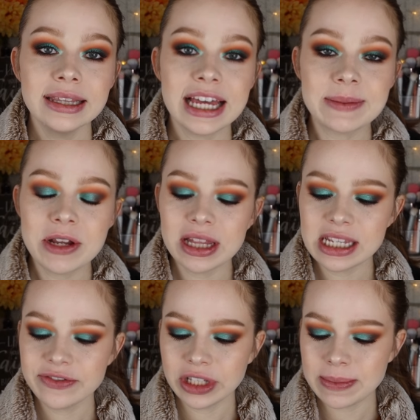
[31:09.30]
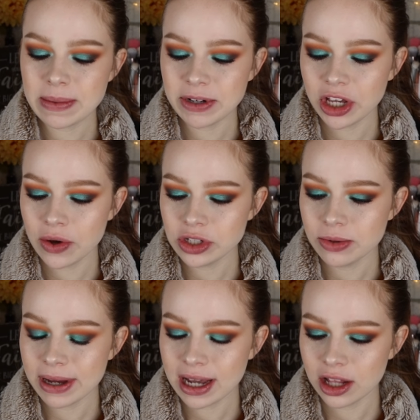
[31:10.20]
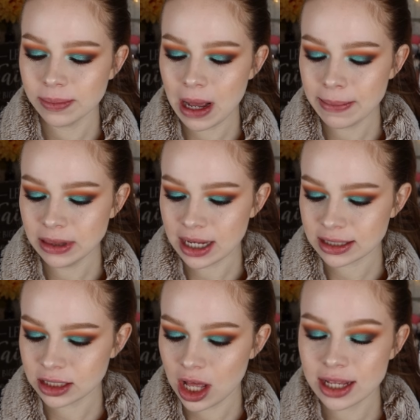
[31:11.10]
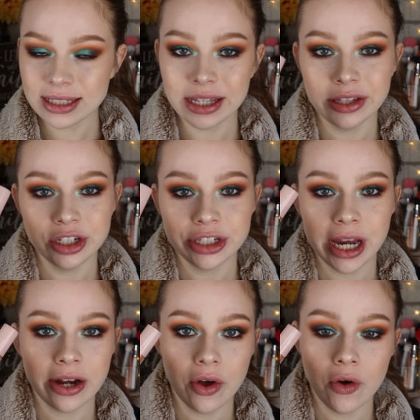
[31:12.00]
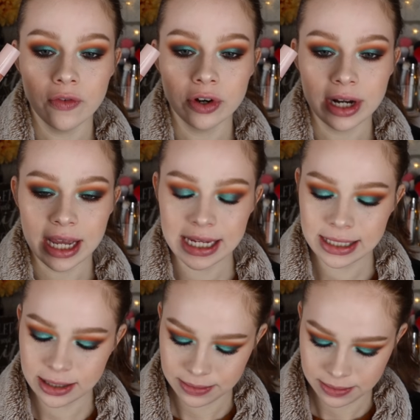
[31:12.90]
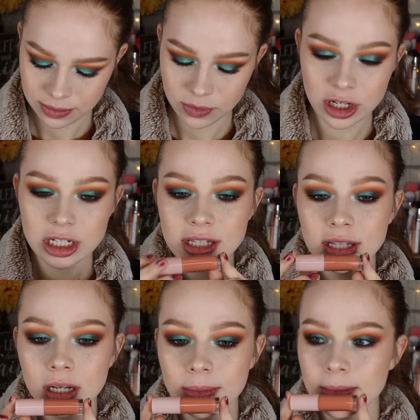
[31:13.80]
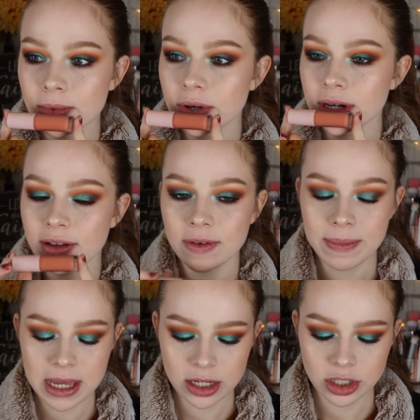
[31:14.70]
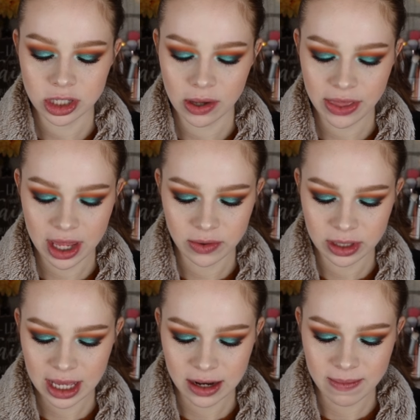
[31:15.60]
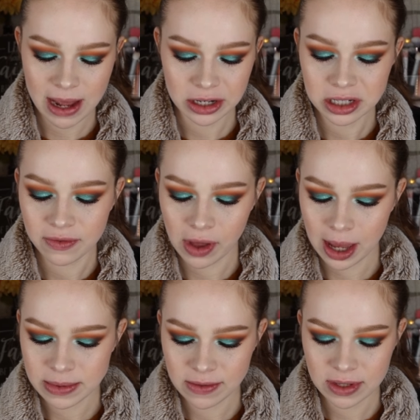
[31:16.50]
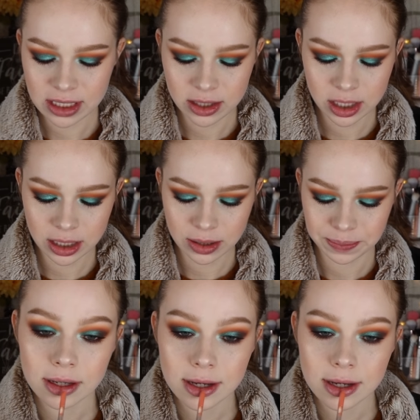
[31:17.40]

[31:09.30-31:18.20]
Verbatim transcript: Last but not least for lips, I'm going to go into my ColourPop Lux Gloss in the shade Overnight, which is a little bit more of a peach, so I thought it would kind of match the vibes of this look.